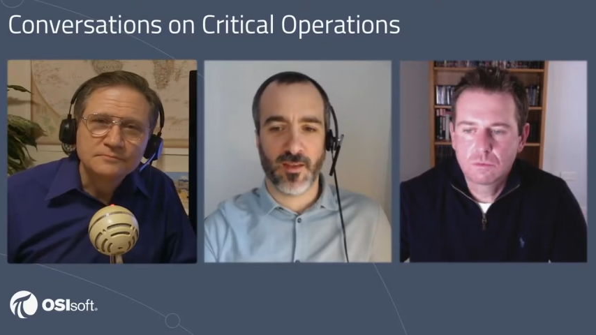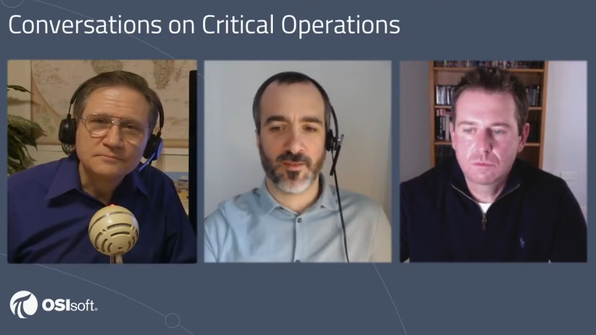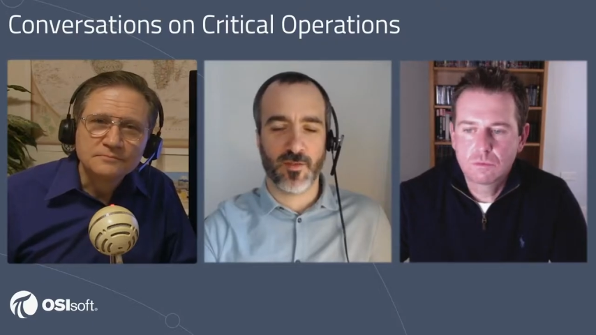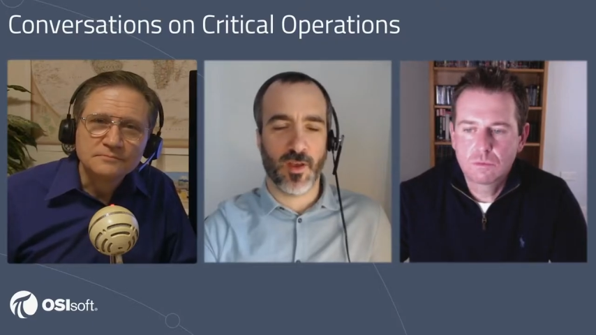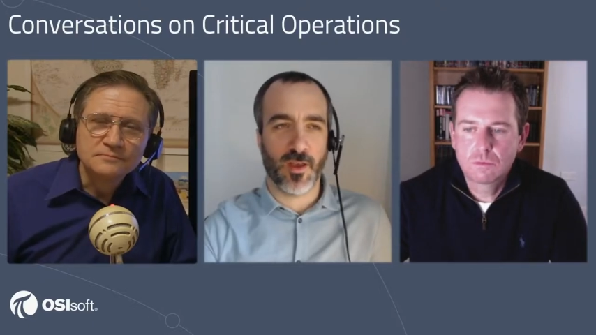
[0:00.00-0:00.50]

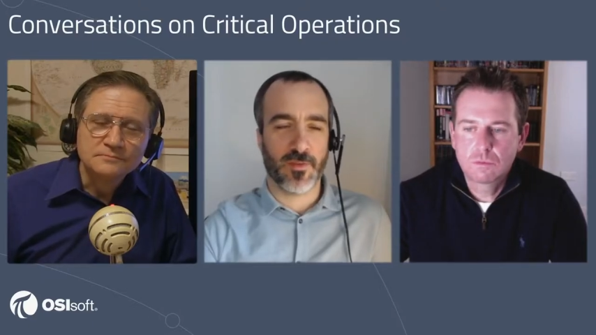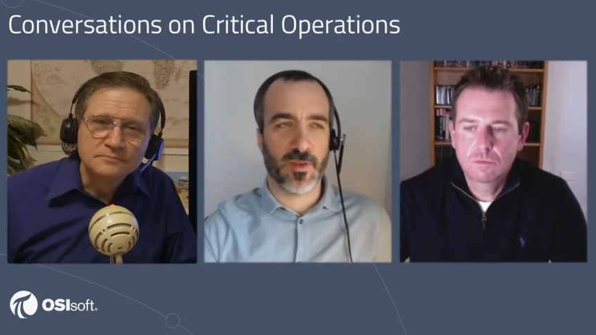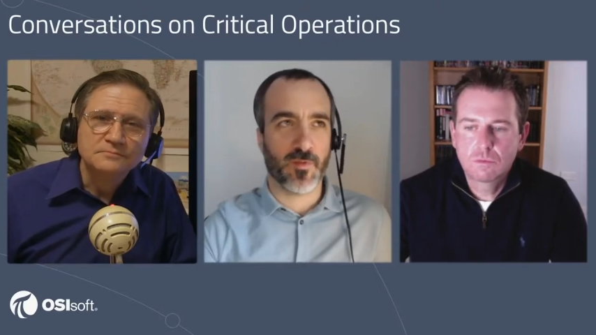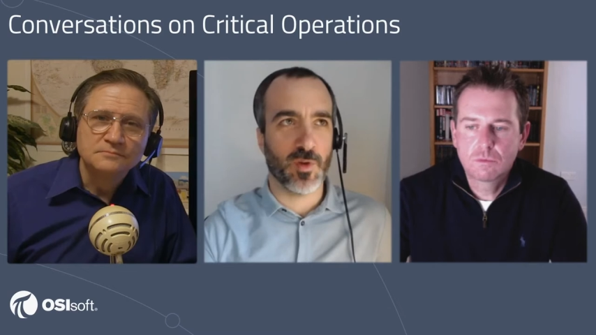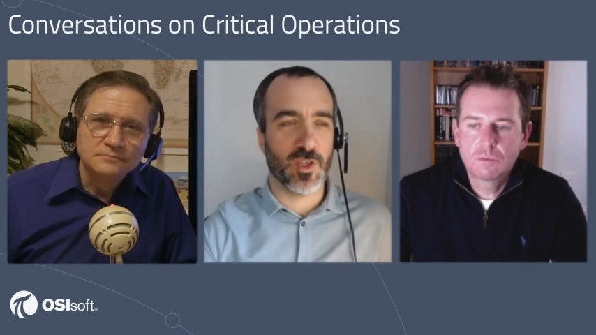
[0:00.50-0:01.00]
Speaker 1: So I
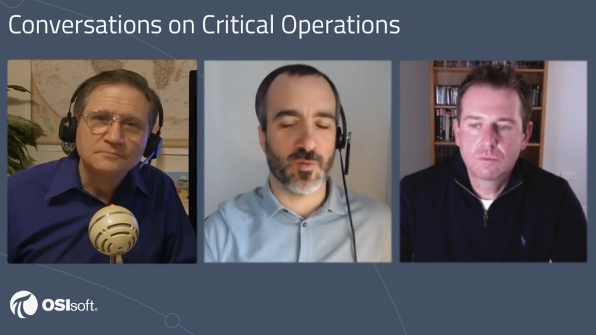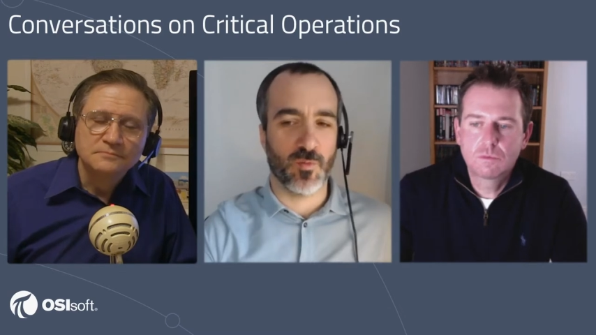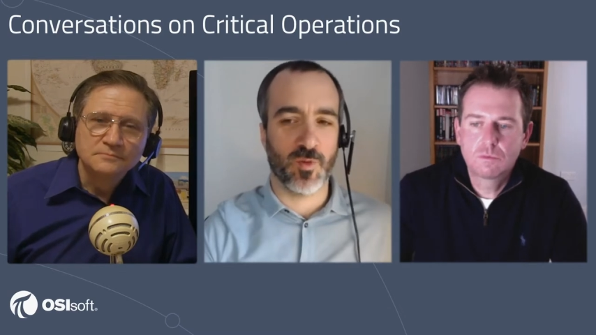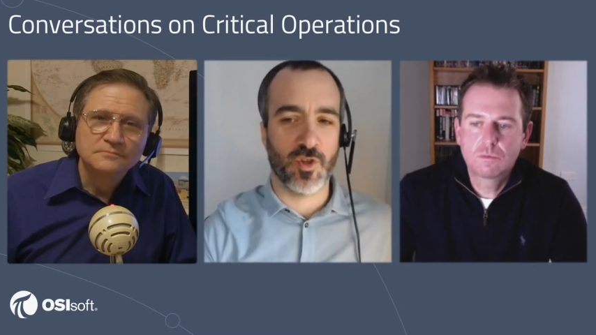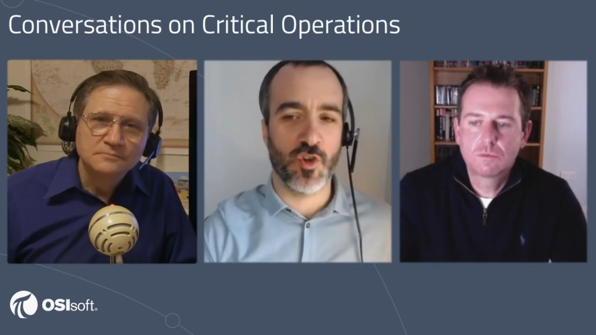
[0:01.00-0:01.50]
think for me, is
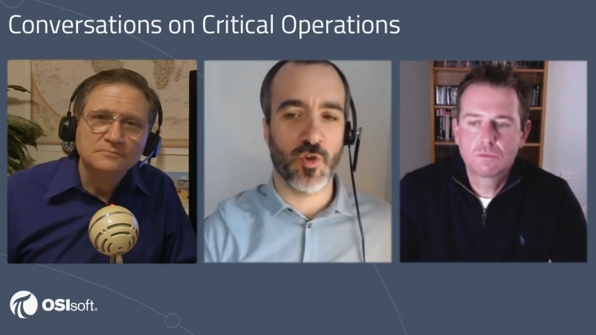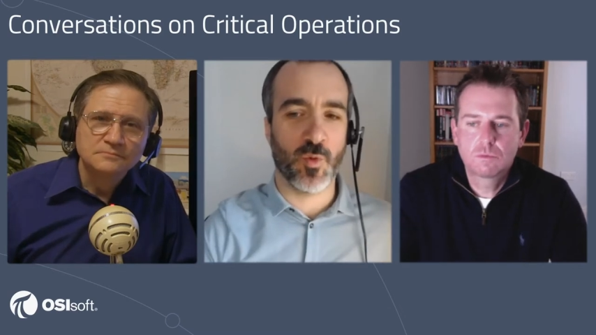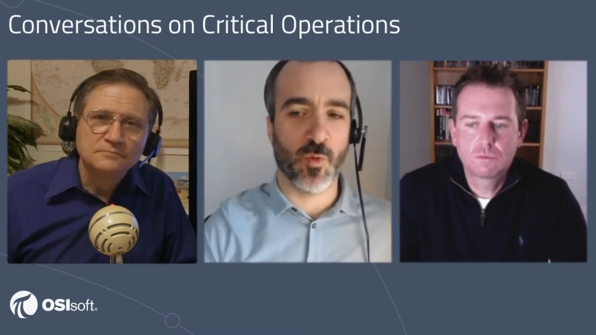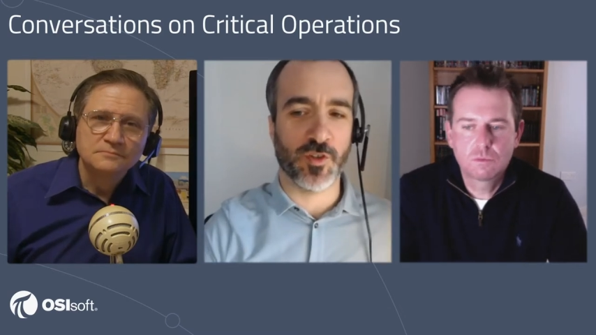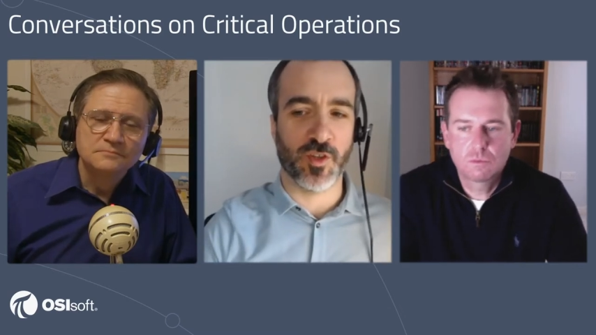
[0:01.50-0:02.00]
we knew
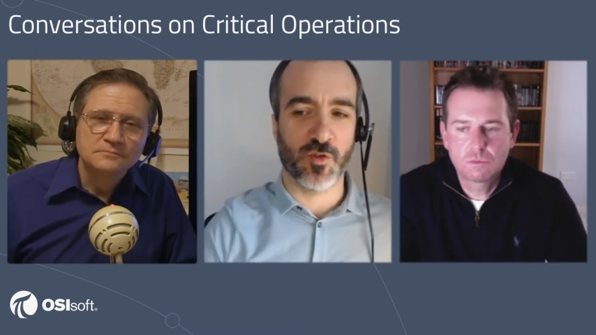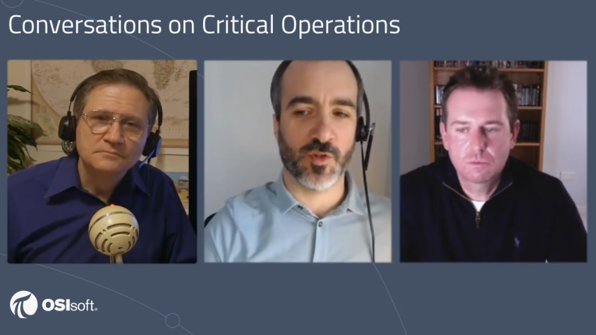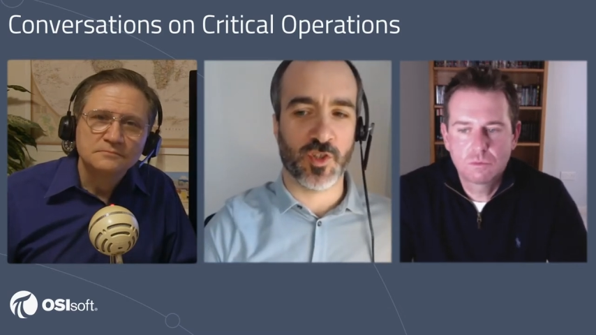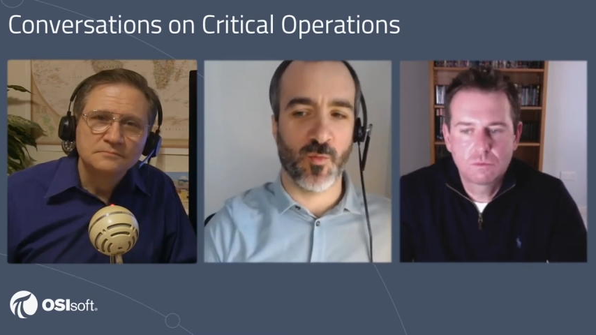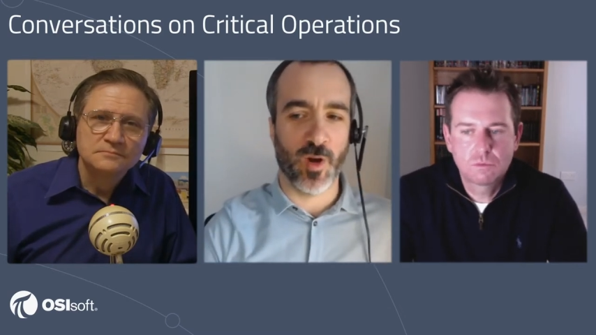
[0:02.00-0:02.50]
we wanted to go
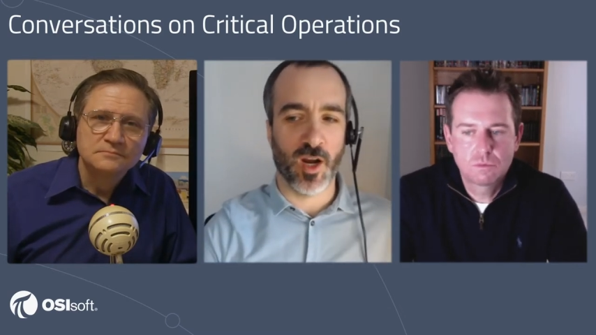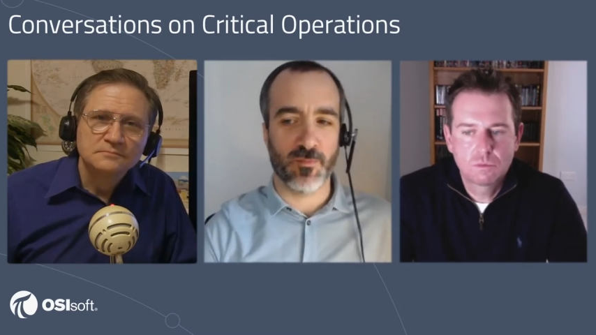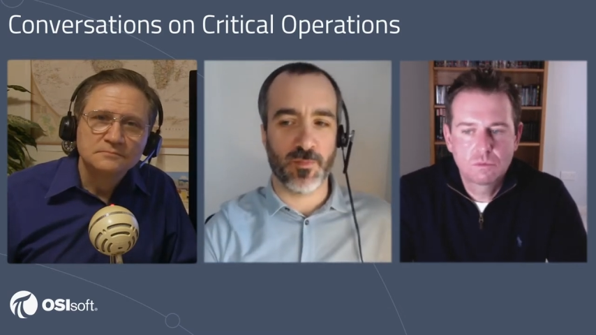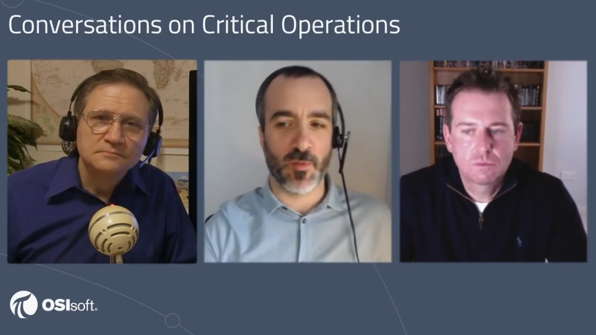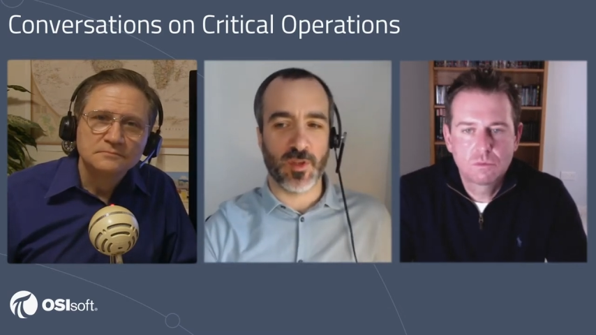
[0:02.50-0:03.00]
somewhere,
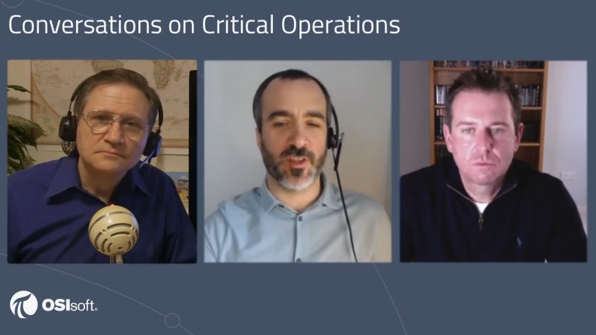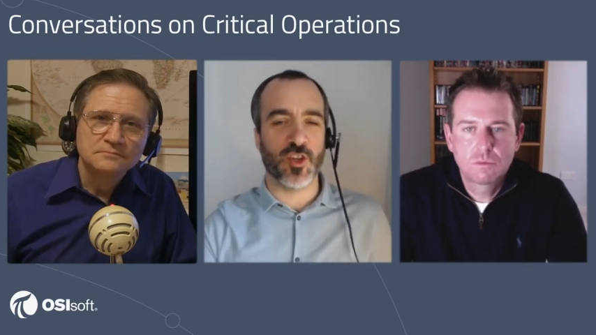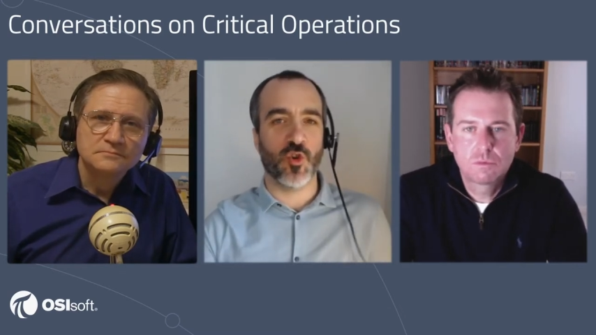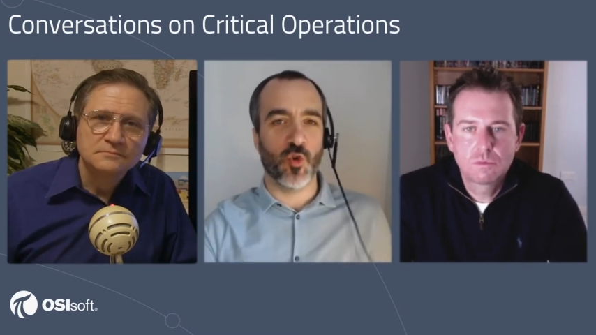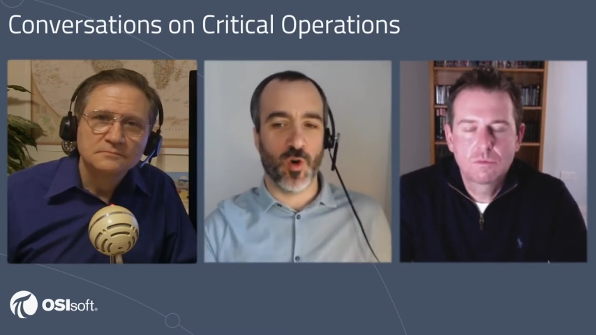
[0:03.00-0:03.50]
but we
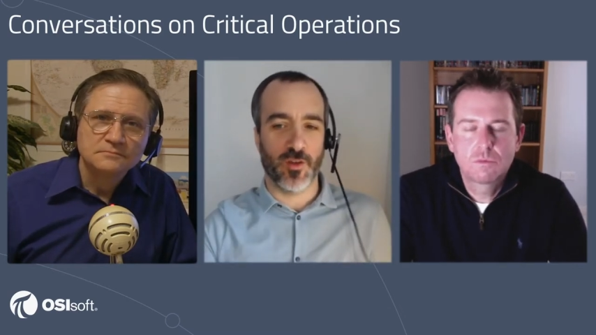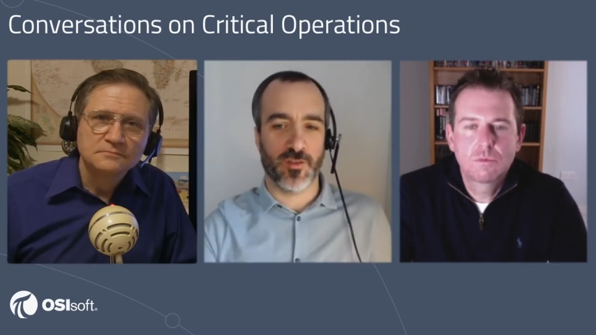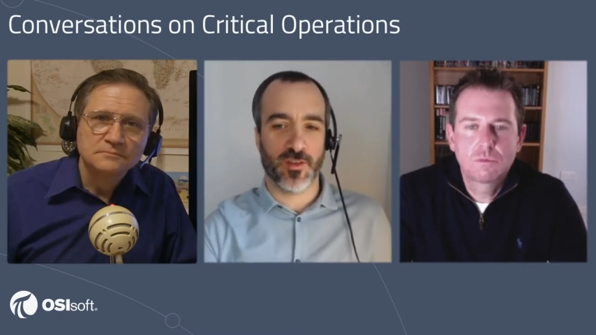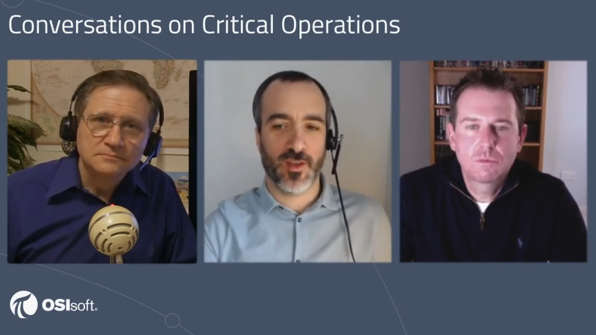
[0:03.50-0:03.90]
didn't know what.